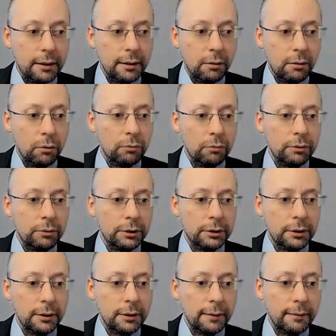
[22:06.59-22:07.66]
all this
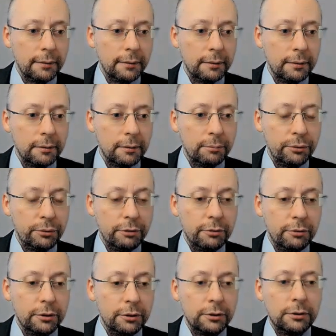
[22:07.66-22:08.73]

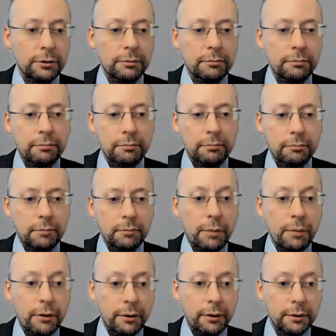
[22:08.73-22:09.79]
previous
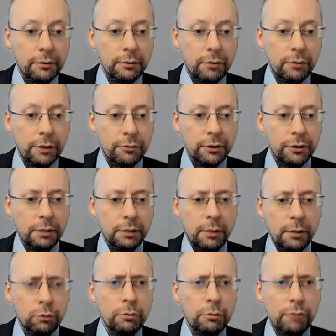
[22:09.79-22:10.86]
American rhetoric
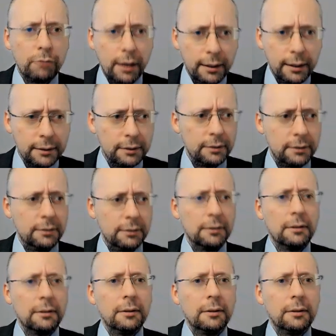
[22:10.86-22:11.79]
about human rights,